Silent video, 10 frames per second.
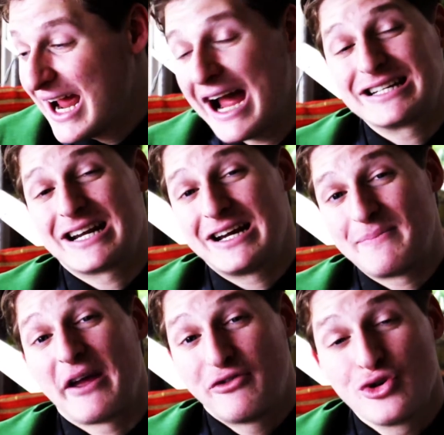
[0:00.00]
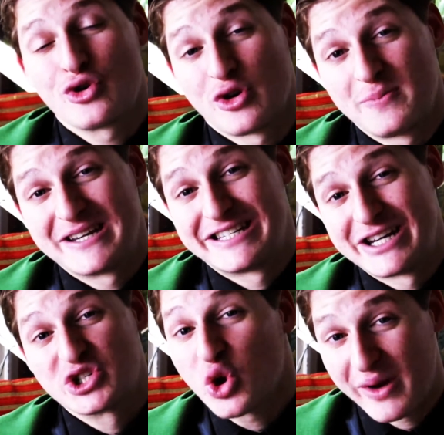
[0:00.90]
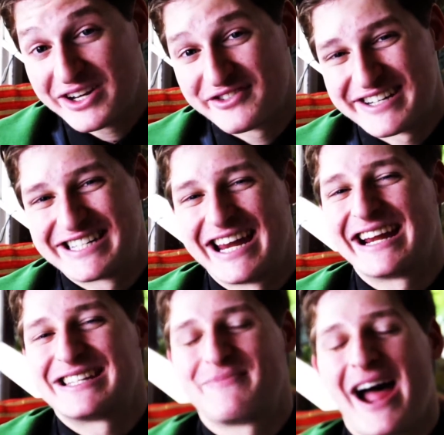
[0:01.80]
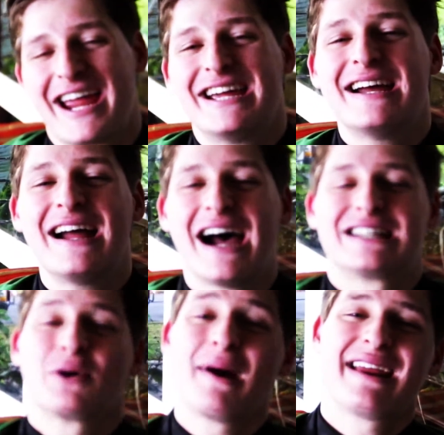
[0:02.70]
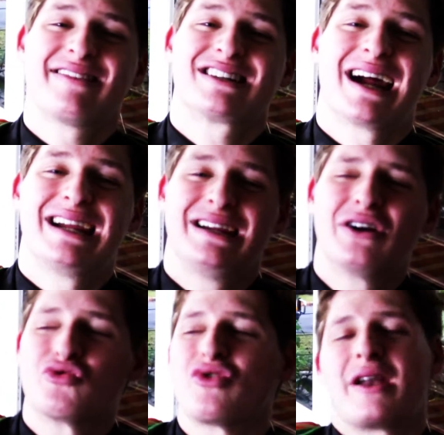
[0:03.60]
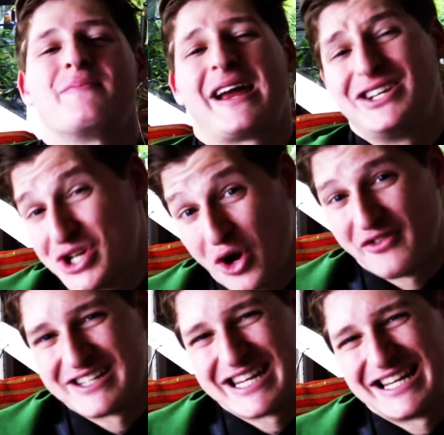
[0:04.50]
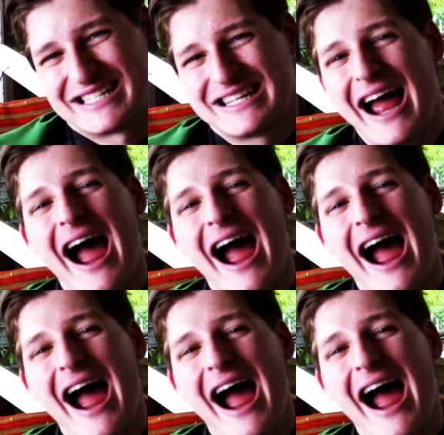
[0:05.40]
and my funeral business so interesting is the way that I run my services.